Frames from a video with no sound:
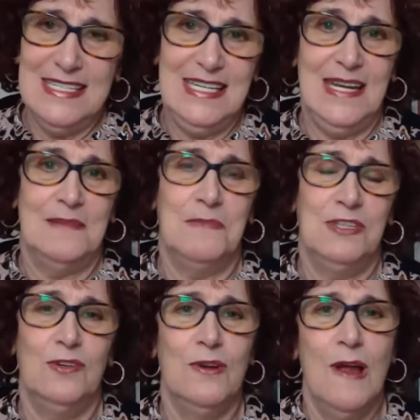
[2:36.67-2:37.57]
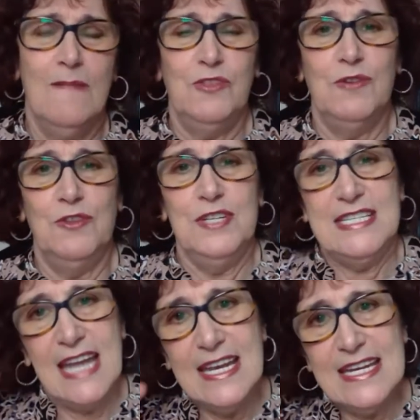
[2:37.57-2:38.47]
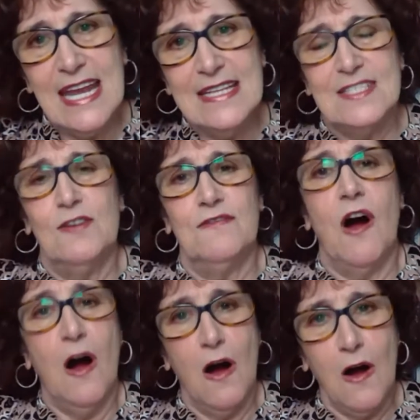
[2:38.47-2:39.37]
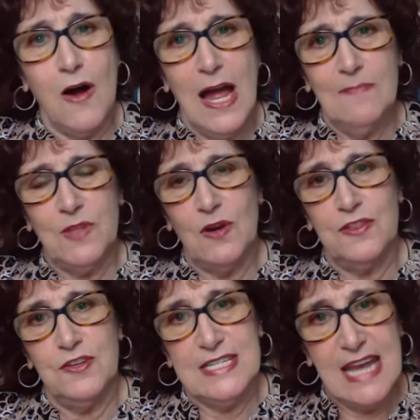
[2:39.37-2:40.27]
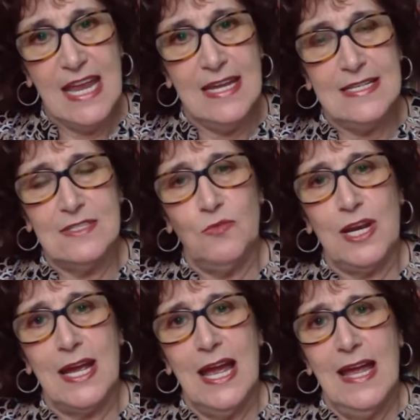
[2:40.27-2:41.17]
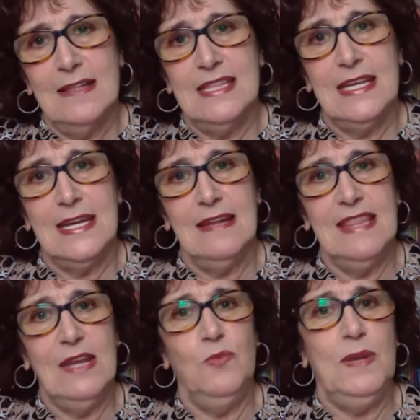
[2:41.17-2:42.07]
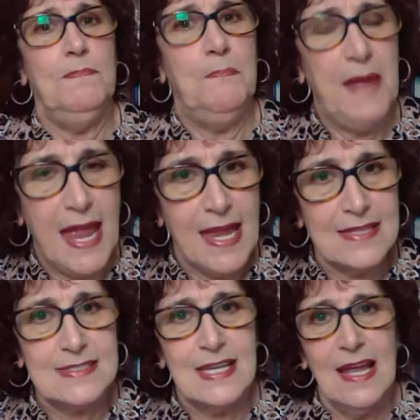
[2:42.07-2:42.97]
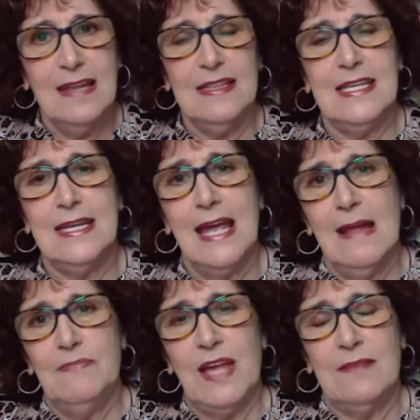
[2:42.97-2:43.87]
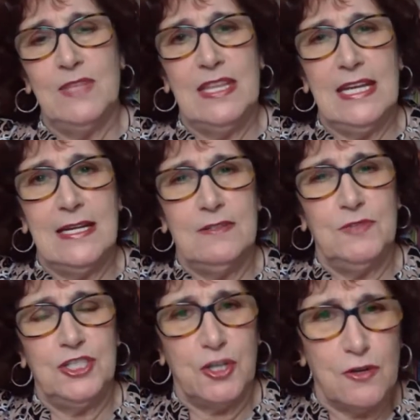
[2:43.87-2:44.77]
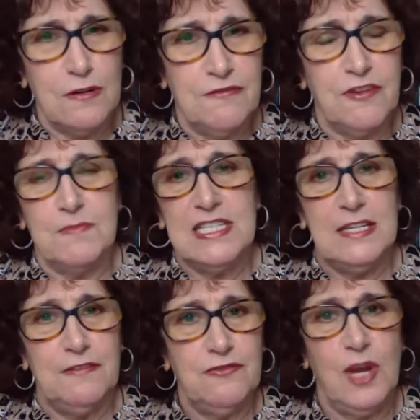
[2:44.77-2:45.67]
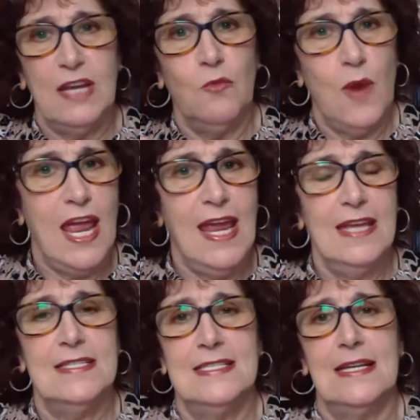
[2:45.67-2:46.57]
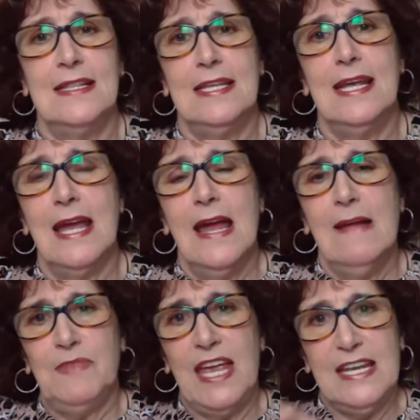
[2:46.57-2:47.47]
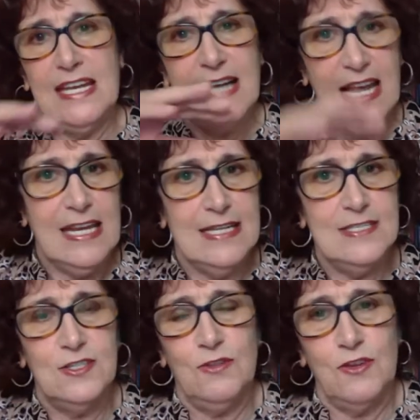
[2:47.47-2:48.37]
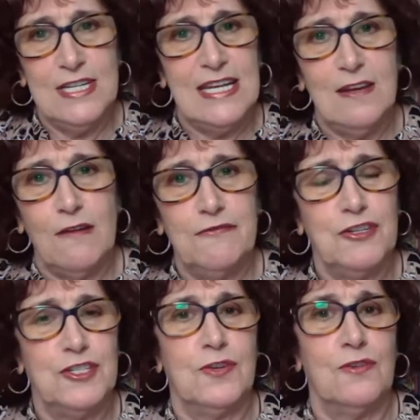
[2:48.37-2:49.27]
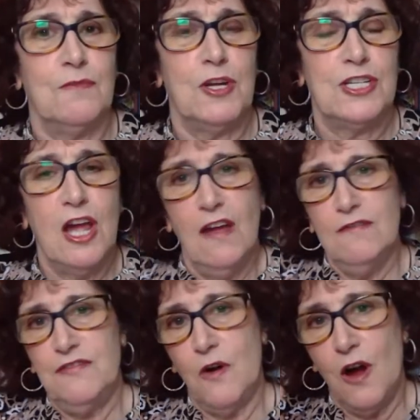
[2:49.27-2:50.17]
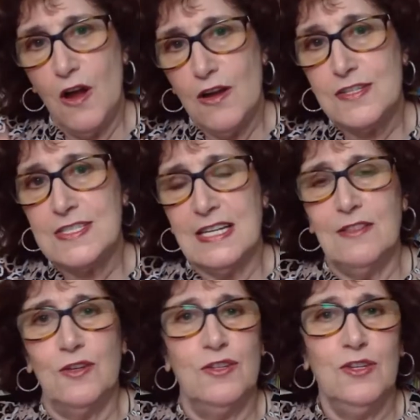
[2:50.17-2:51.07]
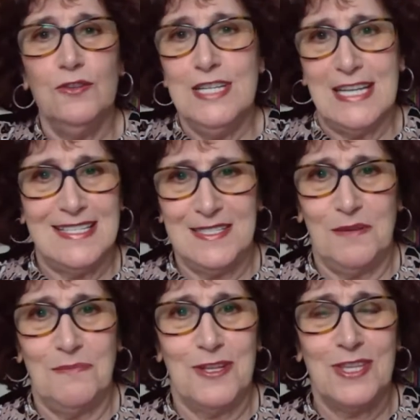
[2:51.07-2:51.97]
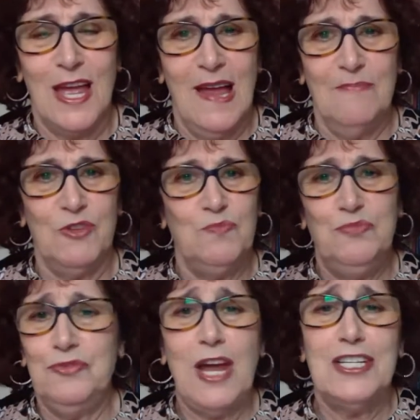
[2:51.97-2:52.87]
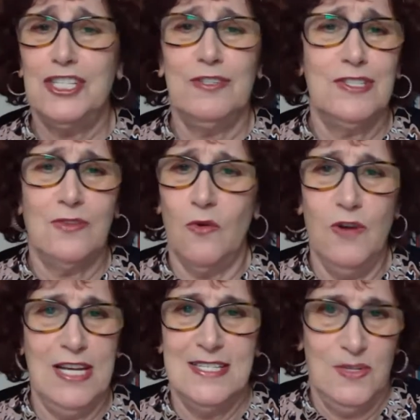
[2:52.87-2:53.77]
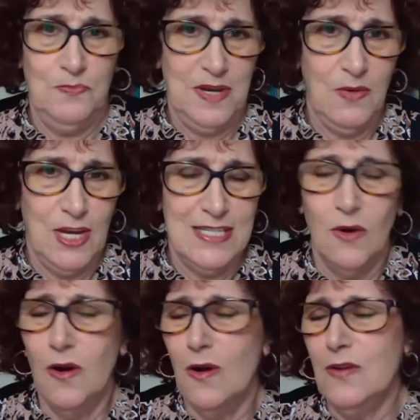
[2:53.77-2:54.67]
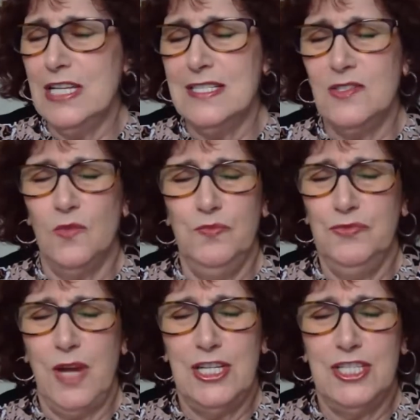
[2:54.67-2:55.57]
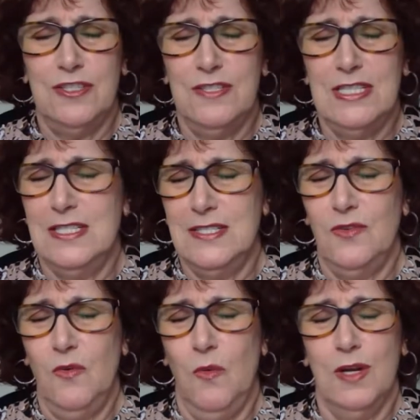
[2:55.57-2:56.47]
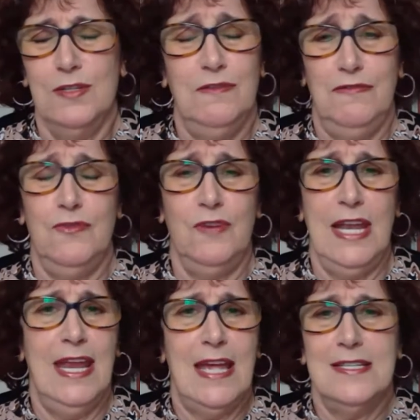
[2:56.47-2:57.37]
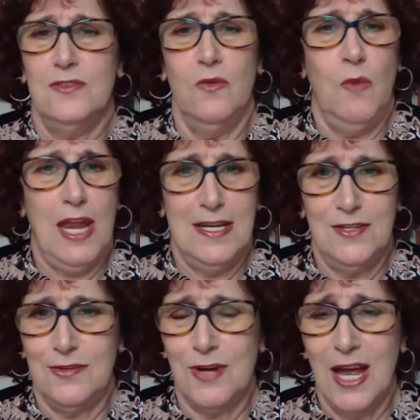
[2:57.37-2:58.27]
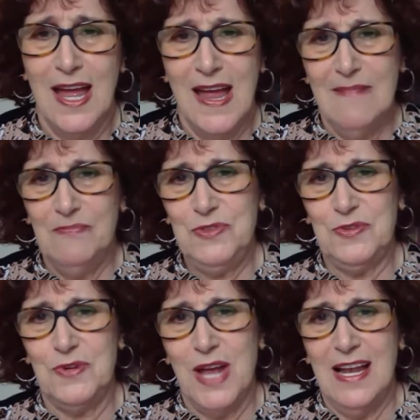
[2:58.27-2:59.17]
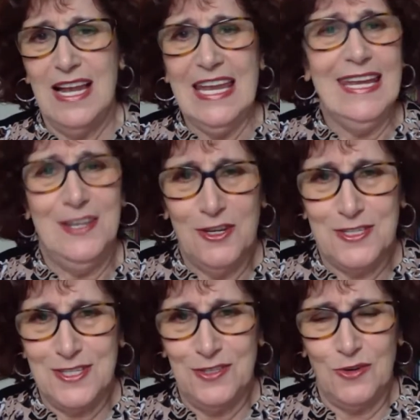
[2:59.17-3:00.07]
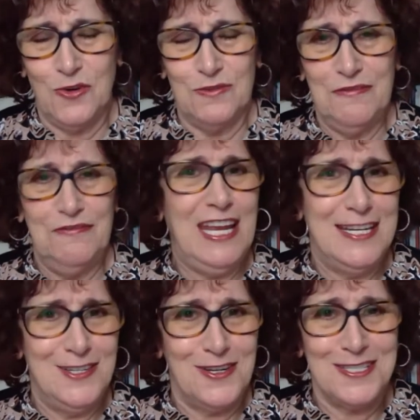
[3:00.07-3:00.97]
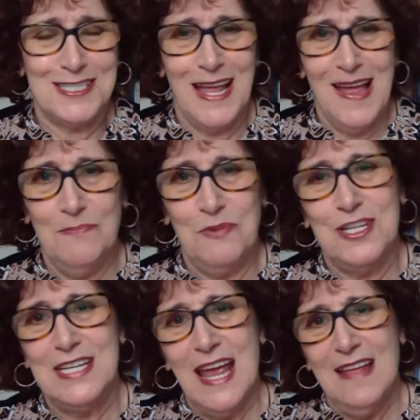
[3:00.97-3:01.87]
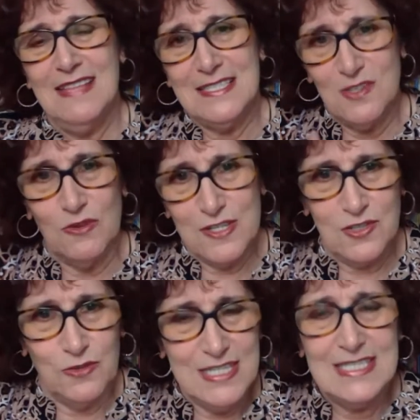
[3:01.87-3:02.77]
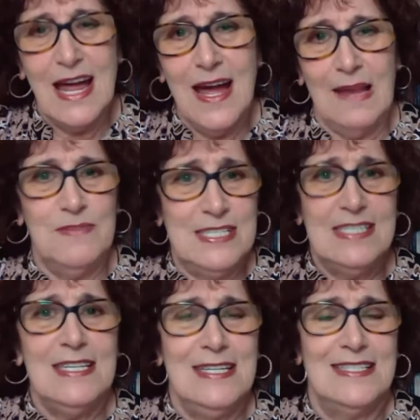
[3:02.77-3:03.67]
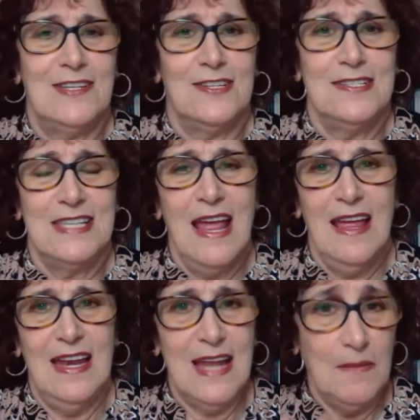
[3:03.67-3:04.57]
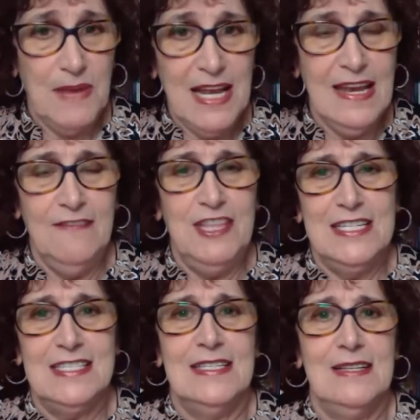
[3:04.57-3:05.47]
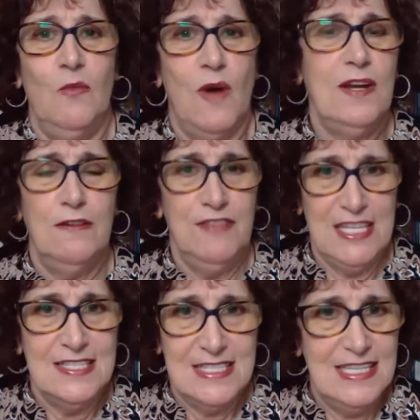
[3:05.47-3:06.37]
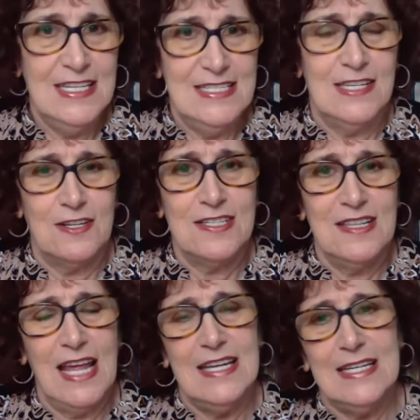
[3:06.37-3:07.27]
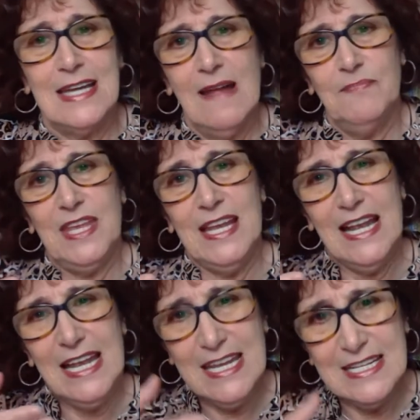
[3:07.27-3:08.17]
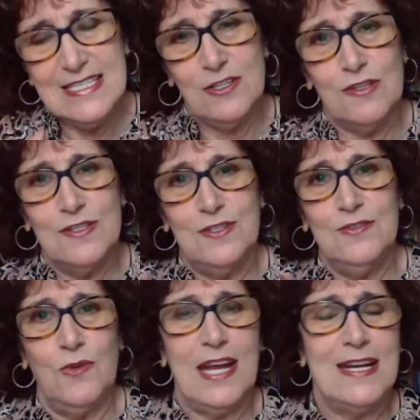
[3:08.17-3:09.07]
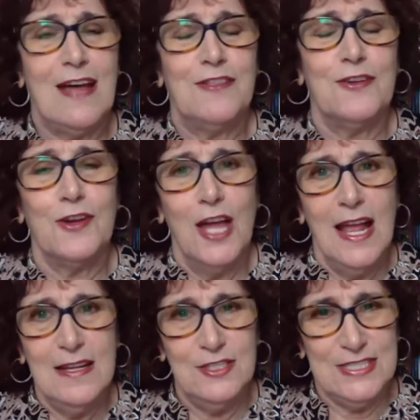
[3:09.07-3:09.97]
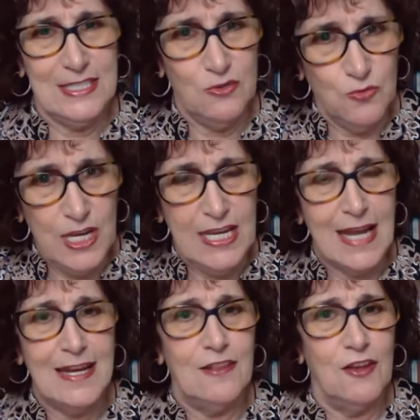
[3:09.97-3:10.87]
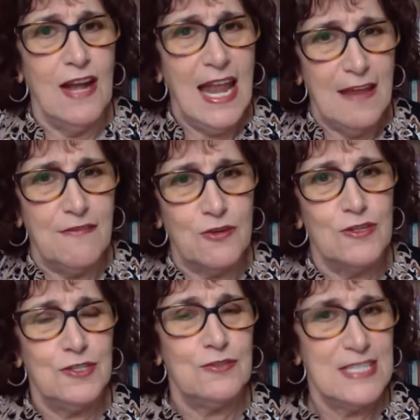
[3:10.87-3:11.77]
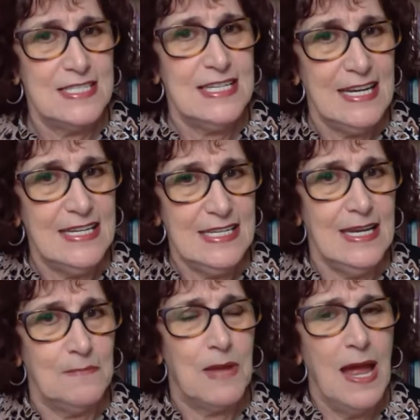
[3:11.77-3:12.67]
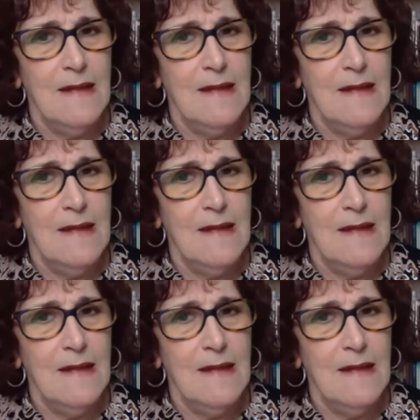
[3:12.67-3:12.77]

him. The The ten days of awe are the days where they they repent, they they turn from different ways, and they and it leads to the Day of Atonement. For us in the New Testament, the precious Holy Spirit, oh, he's so precious, he's so wonderful, he has a way to to lead us, to convict us. But there's also time, seasons, and I believe this is one of these seasons that he, he leads us to another degree, another level, to seek him